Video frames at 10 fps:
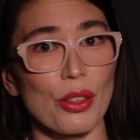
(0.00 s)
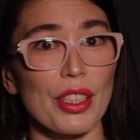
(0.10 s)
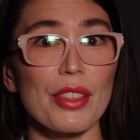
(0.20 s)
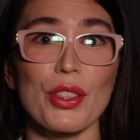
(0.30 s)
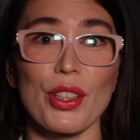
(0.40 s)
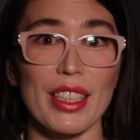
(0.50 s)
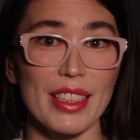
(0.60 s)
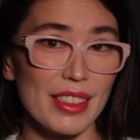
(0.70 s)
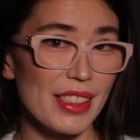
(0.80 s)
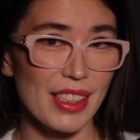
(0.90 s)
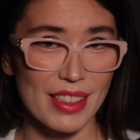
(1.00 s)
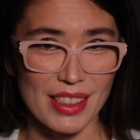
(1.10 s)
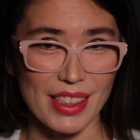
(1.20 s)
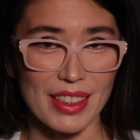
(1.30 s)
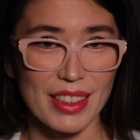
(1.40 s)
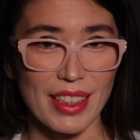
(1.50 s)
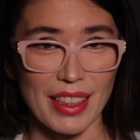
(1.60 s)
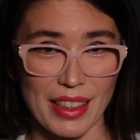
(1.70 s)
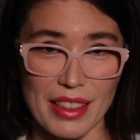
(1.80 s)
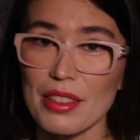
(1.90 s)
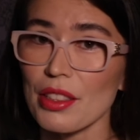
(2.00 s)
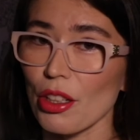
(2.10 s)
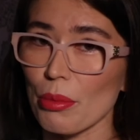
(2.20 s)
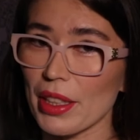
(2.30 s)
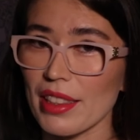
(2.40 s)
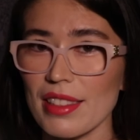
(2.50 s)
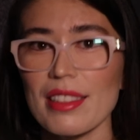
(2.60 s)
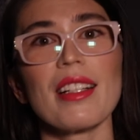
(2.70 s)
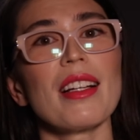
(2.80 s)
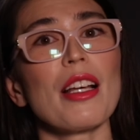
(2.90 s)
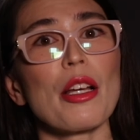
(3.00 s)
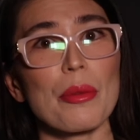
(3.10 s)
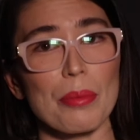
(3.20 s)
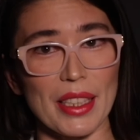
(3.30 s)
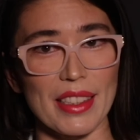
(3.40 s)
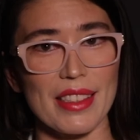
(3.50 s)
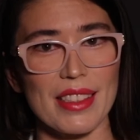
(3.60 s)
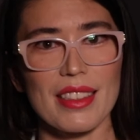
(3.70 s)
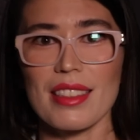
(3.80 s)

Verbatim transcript: So if you are interested in these topics, please